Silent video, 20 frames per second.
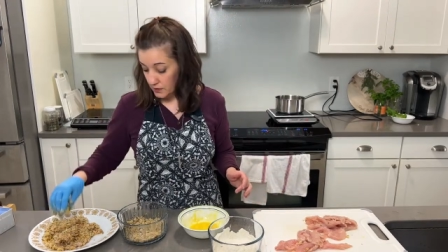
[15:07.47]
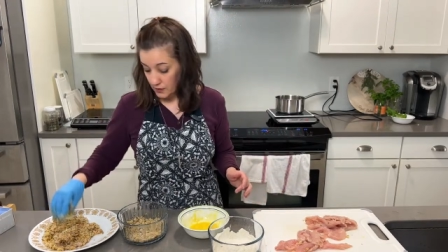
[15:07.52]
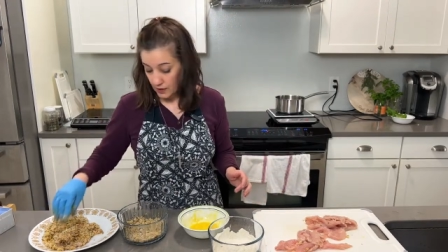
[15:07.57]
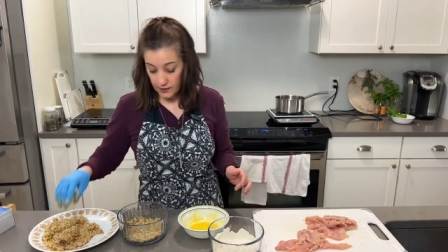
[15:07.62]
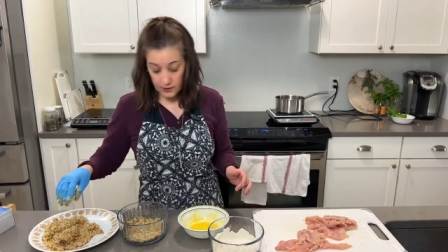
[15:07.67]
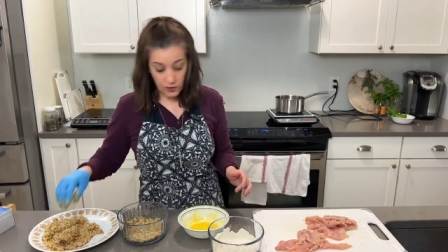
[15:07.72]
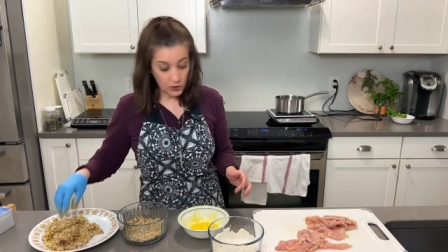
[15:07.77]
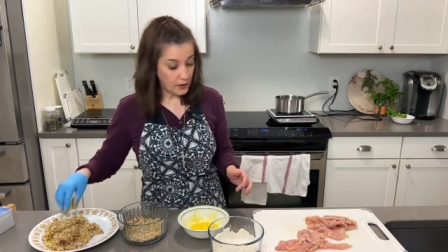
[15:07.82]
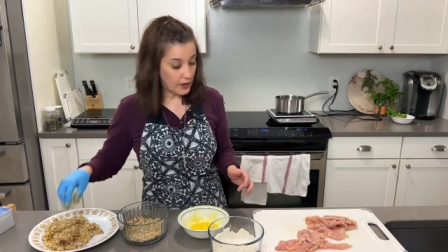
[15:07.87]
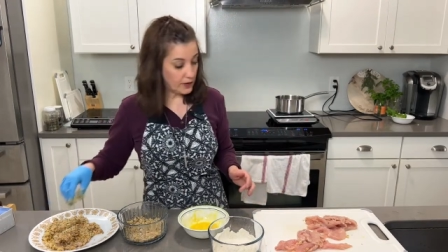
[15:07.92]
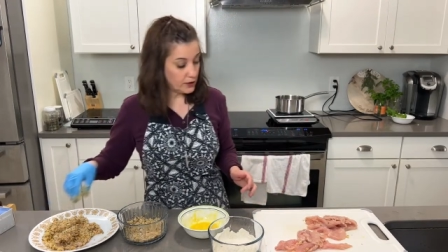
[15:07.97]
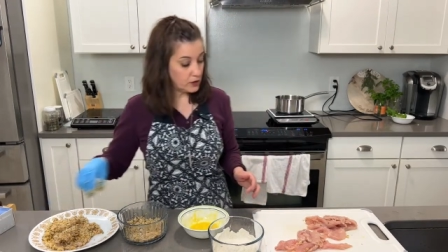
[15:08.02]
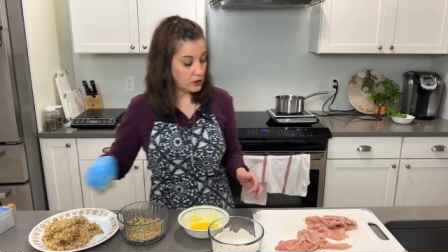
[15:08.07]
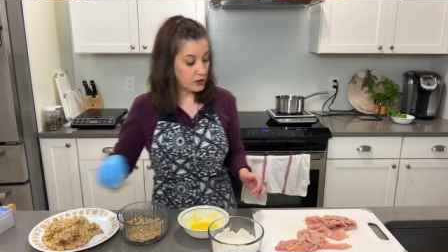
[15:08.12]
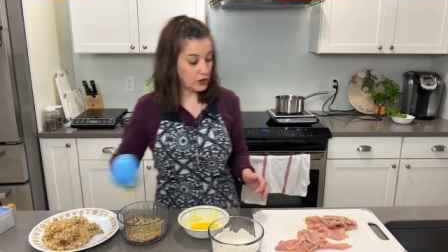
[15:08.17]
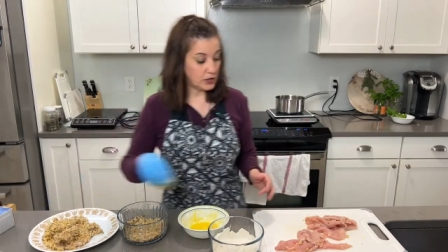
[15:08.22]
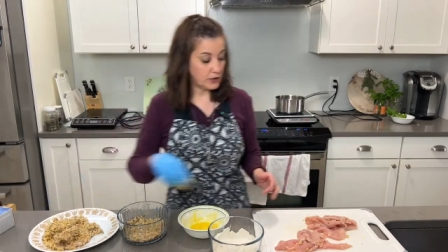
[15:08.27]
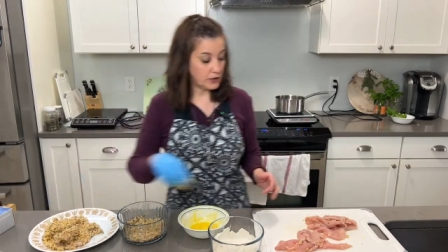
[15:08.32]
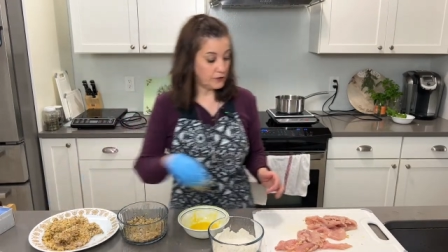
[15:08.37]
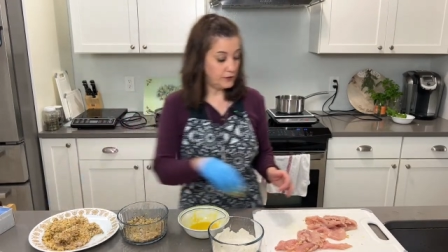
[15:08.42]
I knew how to
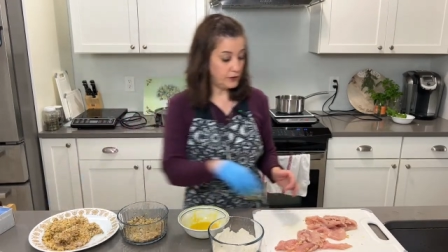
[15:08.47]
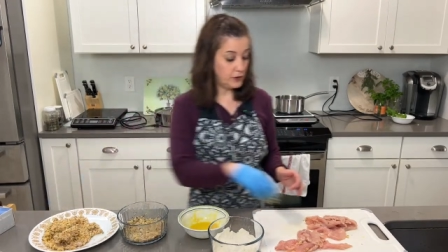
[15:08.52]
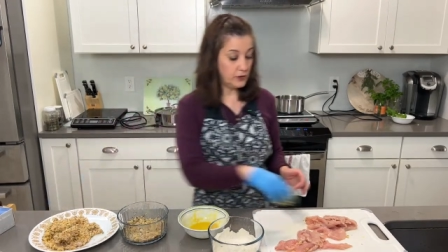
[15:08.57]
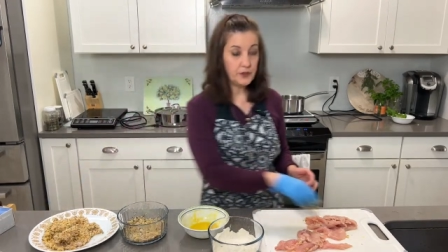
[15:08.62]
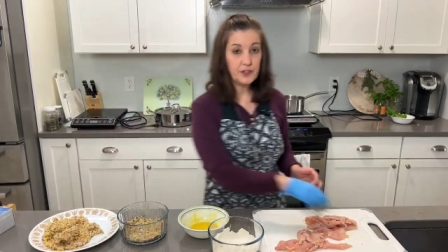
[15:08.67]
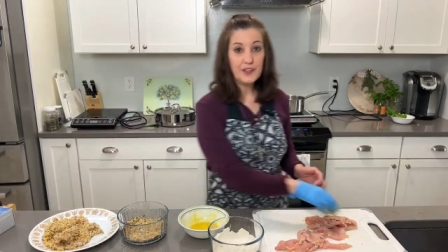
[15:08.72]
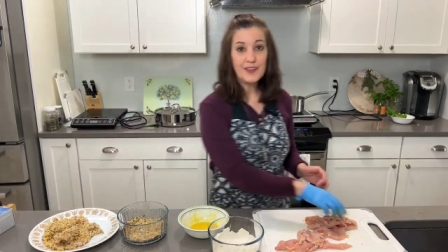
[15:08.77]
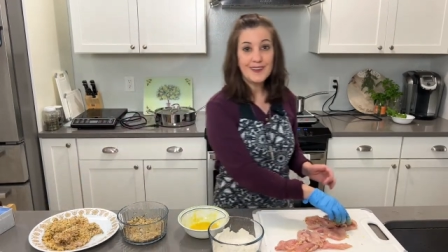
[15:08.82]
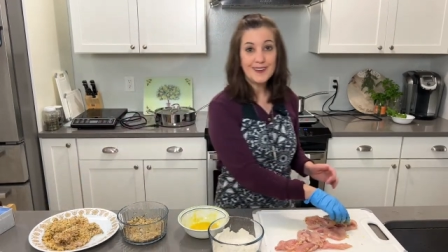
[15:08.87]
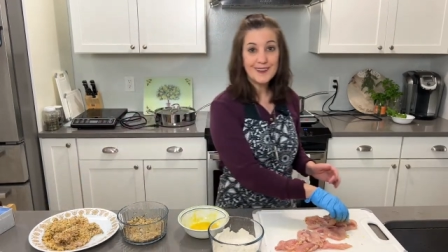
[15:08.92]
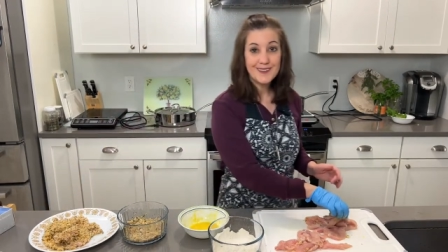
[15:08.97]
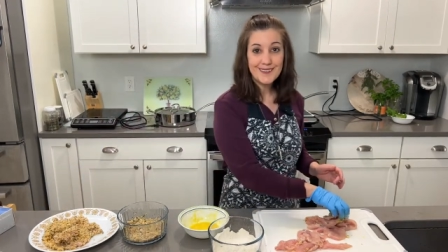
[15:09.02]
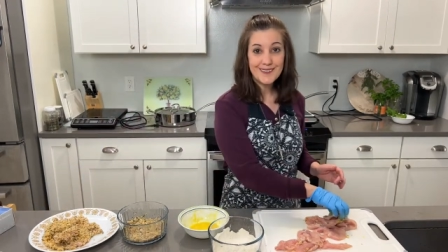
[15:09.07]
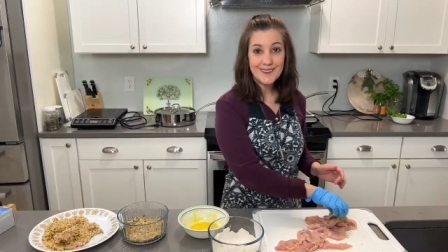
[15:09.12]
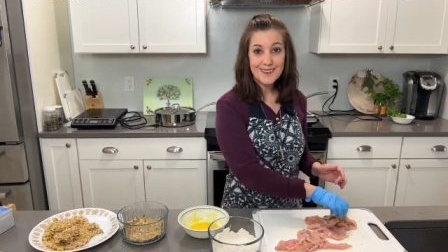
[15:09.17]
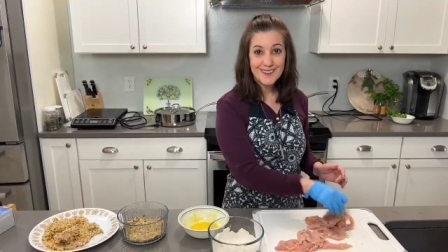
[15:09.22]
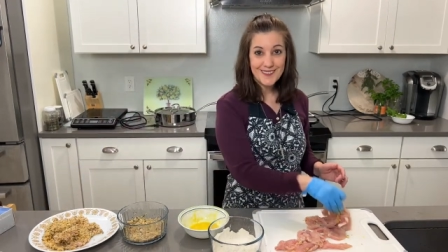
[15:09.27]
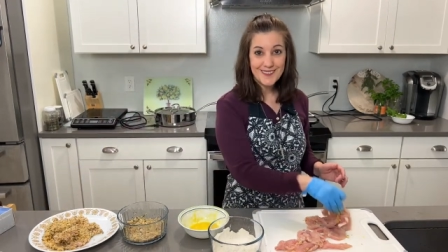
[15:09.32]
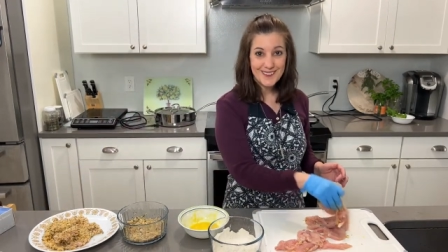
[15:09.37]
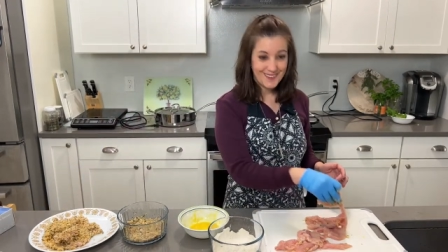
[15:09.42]
cook a few
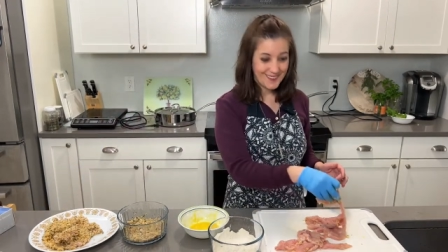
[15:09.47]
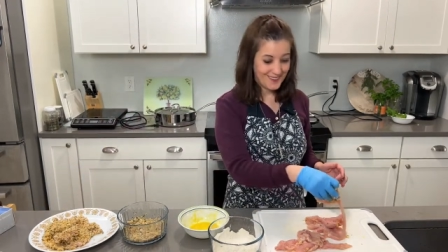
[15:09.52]
things.